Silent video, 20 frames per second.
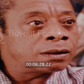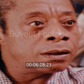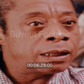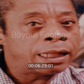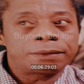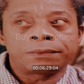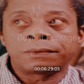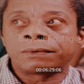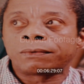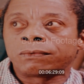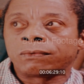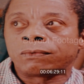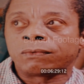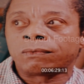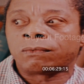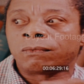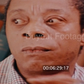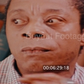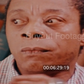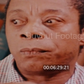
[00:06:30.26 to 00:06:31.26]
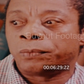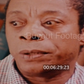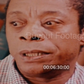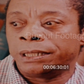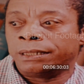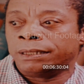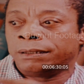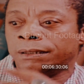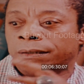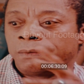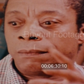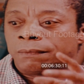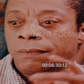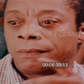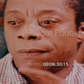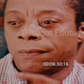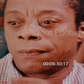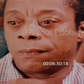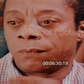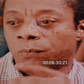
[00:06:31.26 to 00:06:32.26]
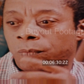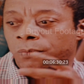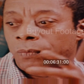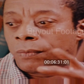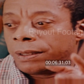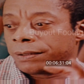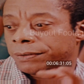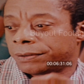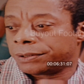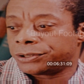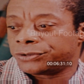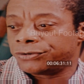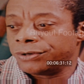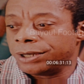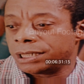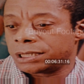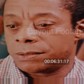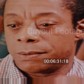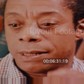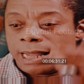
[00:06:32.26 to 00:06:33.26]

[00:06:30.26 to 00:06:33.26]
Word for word: that we hit the streets.